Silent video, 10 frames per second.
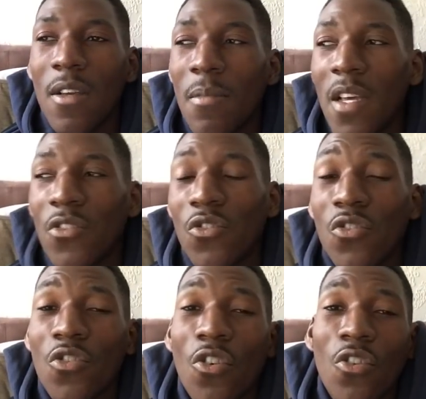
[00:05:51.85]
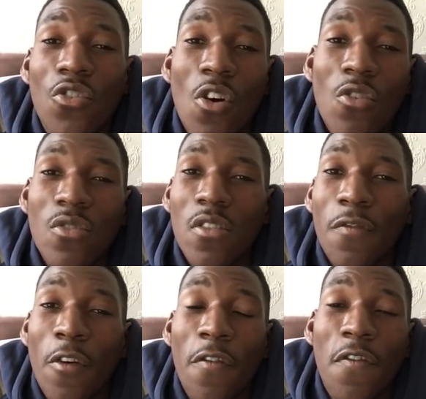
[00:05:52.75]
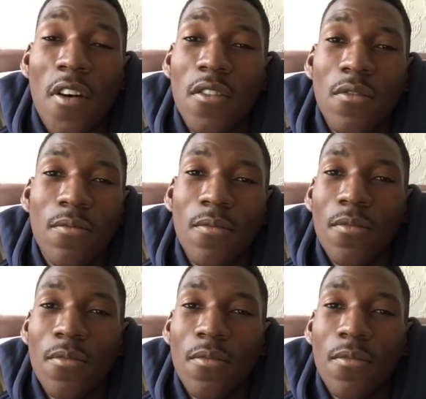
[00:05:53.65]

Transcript: man to score goals for fun